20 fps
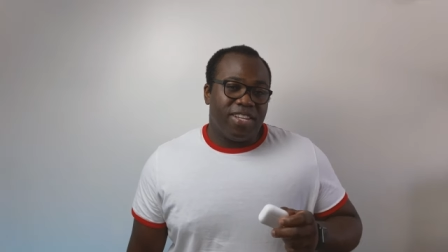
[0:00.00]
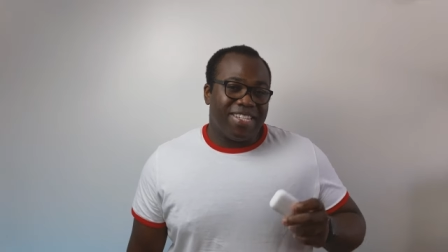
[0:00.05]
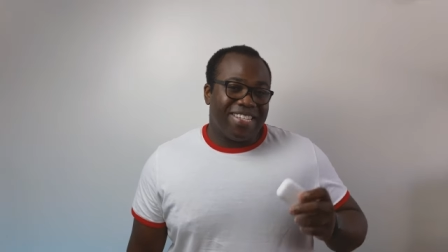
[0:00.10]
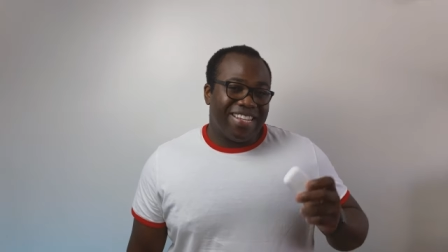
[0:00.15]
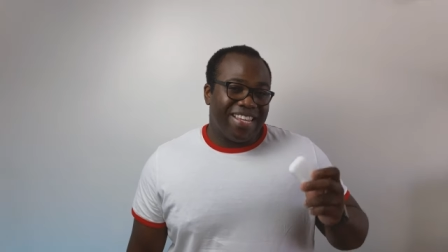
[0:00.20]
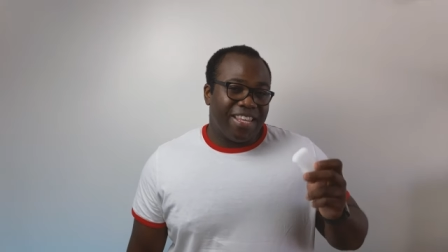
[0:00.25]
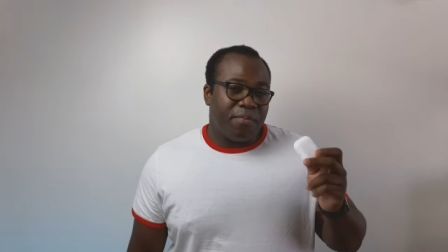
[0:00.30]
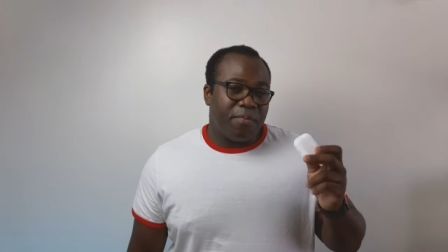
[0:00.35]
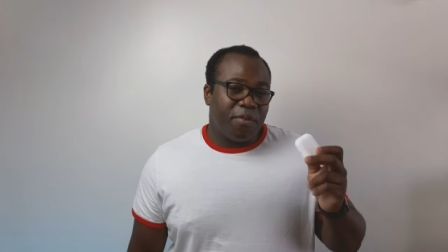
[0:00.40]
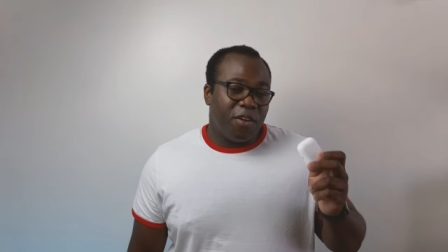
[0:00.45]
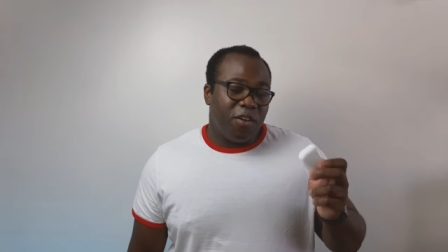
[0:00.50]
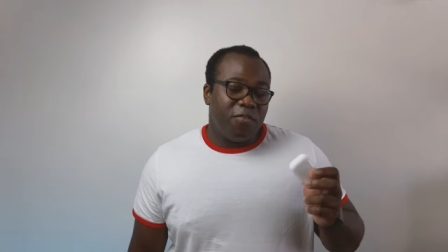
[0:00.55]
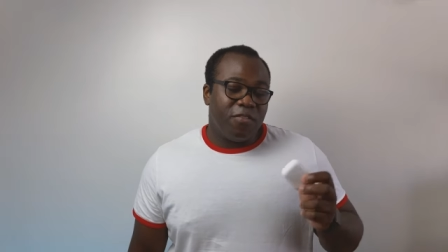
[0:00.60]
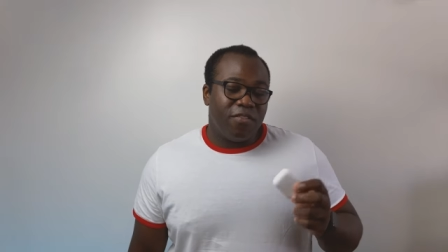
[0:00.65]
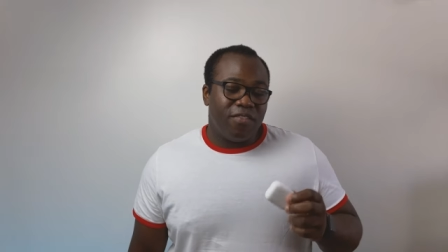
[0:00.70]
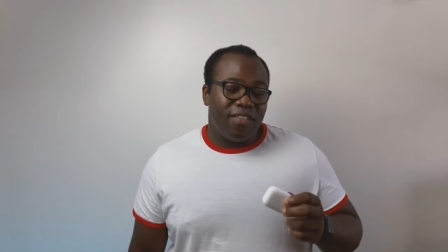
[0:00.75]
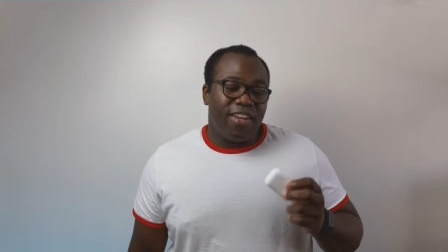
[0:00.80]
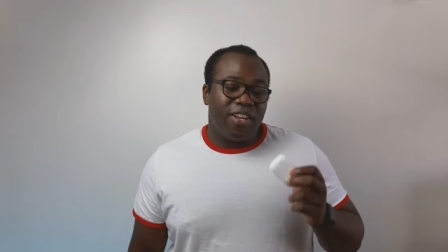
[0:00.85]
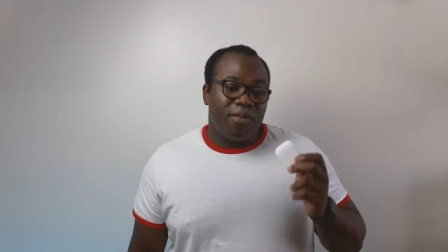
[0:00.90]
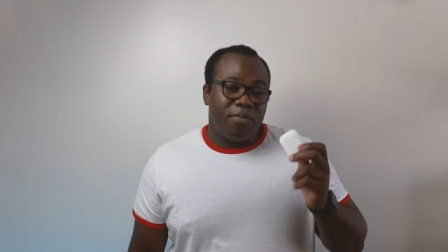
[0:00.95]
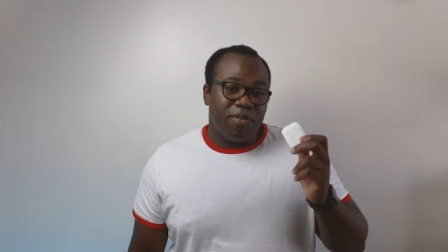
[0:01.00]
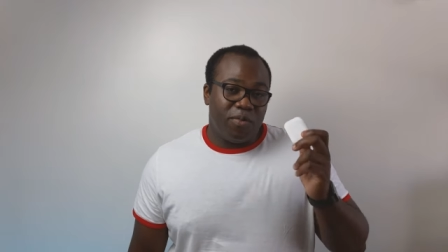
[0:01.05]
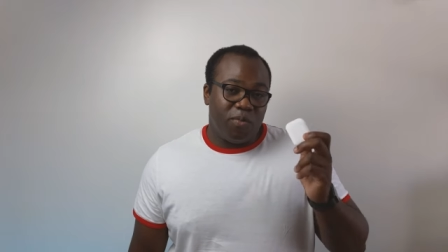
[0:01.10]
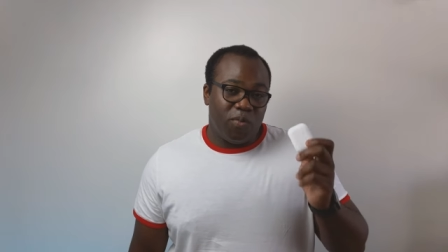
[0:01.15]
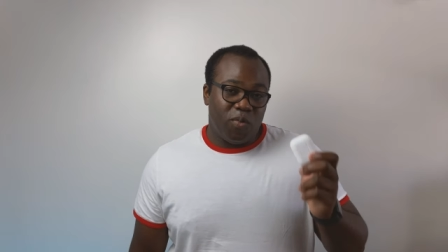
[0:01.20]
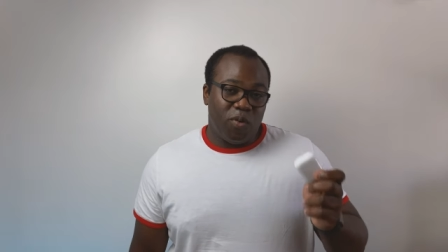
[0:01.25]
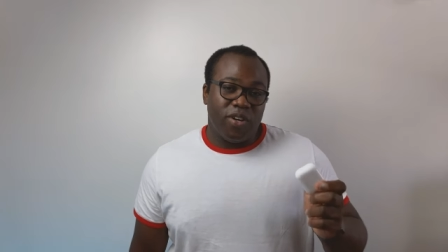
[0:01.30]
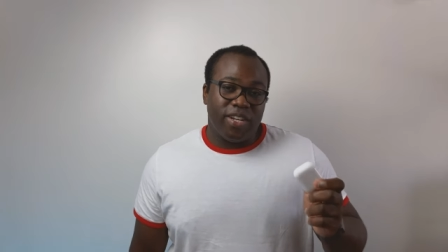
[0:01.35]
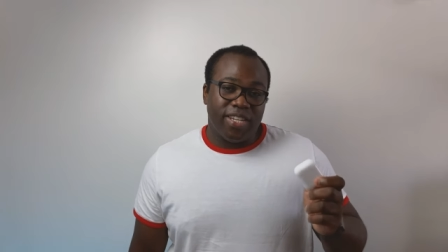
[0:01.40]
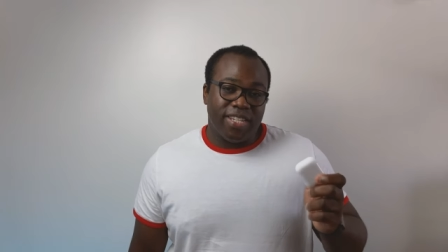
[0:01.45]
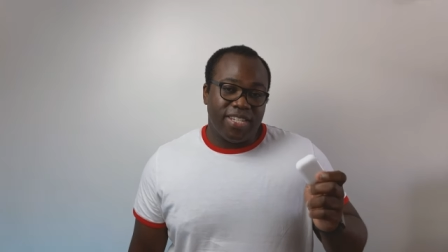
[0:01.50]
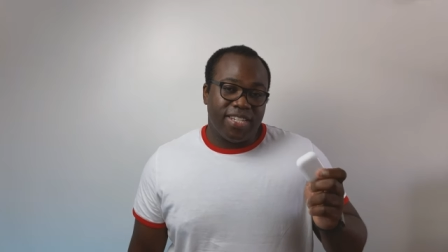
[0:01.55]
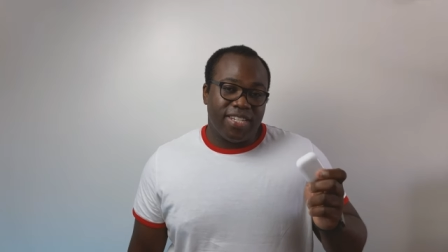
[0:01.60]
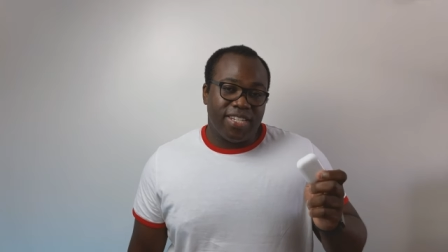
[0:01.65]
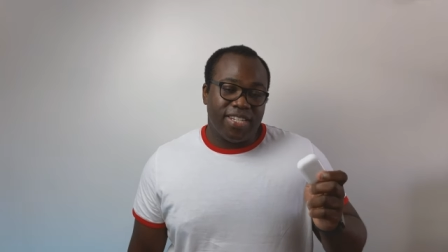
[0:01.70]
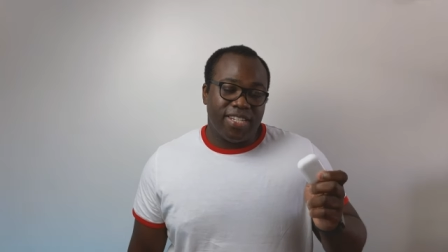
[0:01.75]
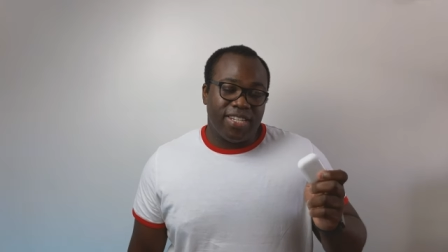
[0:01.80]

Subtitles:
is that they're both available in white,